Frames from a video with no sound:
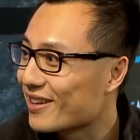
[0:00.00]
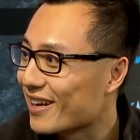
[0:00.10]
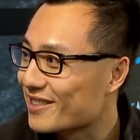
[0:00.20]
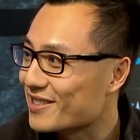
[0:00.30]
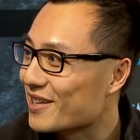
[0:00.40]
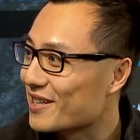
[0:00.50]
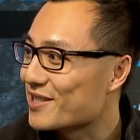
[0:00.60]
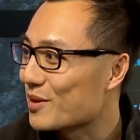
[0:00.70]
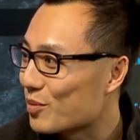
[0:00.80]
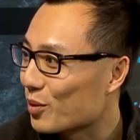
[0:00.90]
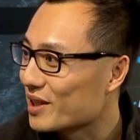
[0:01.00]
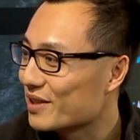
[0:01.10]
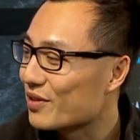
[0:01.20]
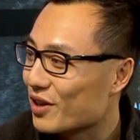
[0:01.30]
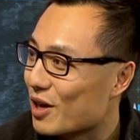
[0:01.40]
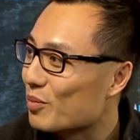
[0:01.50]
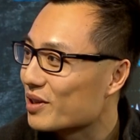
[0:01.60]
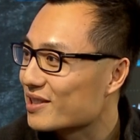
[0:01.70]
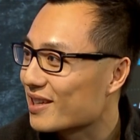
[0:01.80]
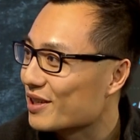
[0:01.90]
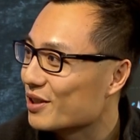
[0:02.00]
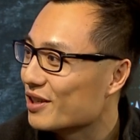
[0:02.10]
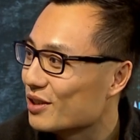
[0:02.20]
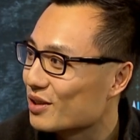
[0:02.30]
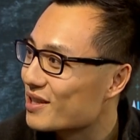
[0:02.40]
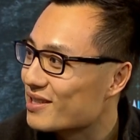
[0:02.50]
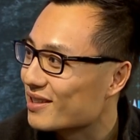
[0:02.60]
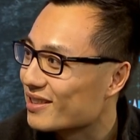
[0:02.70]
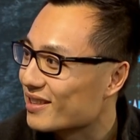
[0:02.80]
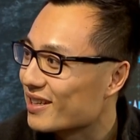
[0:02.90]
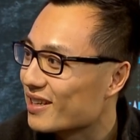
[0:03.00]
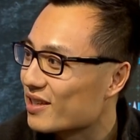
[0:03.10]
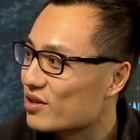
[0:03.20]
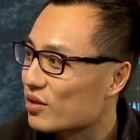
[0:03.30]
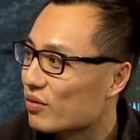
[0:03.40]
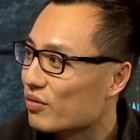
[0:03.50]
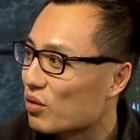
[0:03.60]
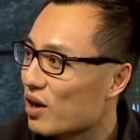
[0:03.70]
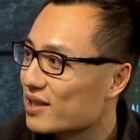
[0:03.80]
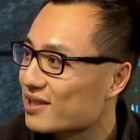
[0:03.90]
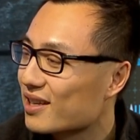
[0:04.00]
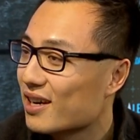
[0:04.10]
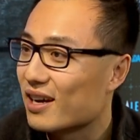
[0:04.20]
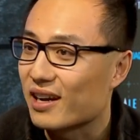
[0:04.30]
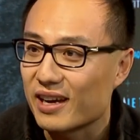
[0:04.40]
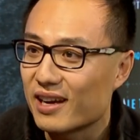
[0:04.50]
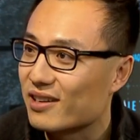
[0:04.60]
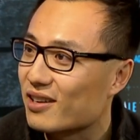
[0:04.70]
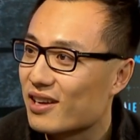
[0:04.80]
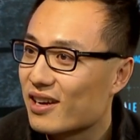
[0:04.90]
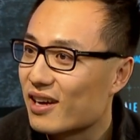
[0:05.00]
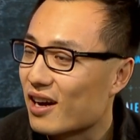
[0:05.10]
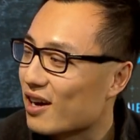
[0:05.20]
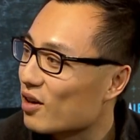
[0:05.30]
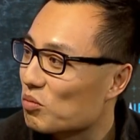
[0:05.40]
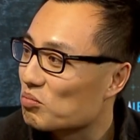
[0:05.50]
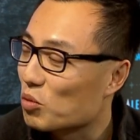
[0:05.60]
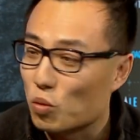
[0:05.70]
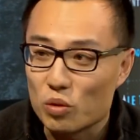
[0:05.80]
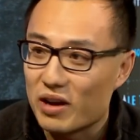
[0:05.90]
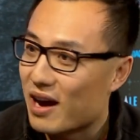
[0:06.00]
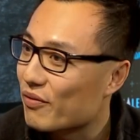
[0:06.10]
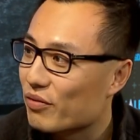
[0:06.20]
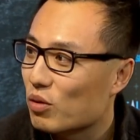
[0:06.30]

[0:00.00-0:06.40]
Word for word: at at some point, even the companies that you listed. And, and so for us, again, uh, we're not